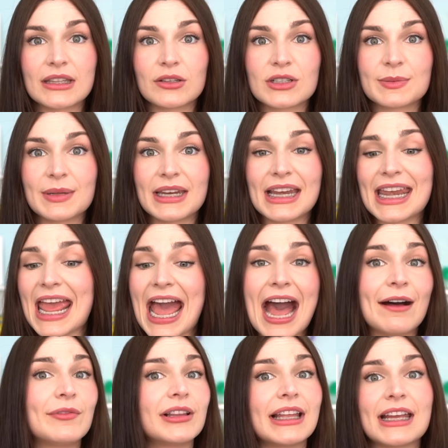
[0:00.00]
like there's been an
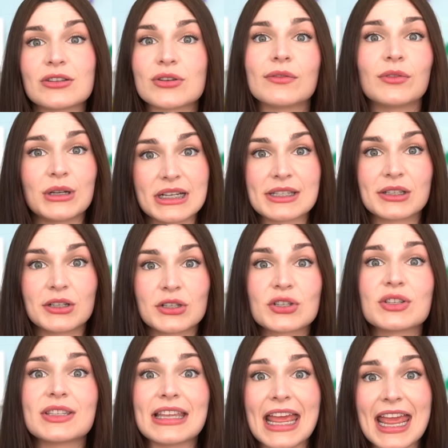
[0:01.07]
avalanche of
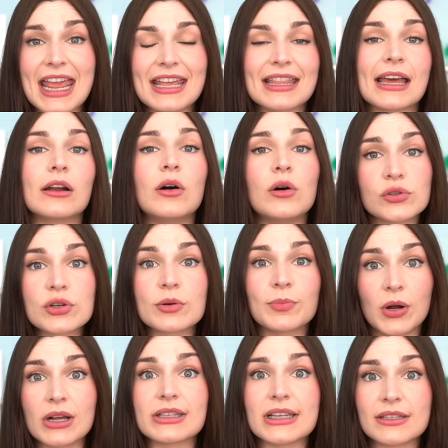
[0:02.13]
research saying that
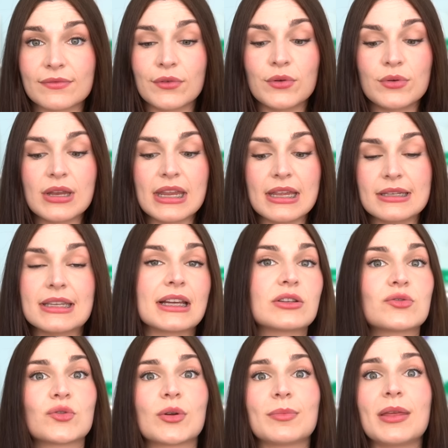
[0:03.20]
ultra-processed food is
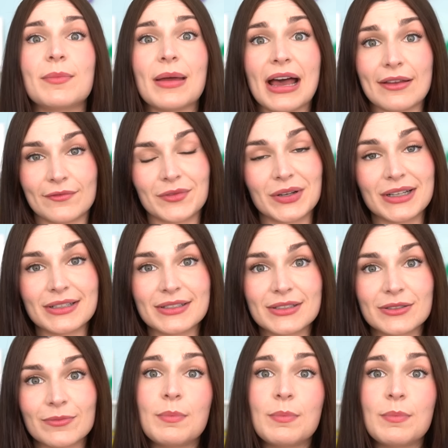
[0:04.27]
extremely bad for us.